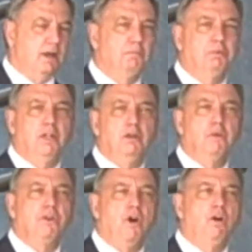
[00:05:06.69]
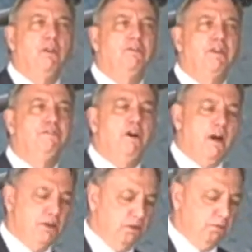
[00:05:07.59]
complete with all of the
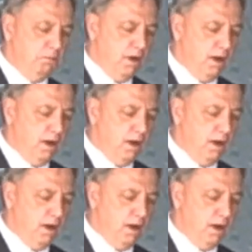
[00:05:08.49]
final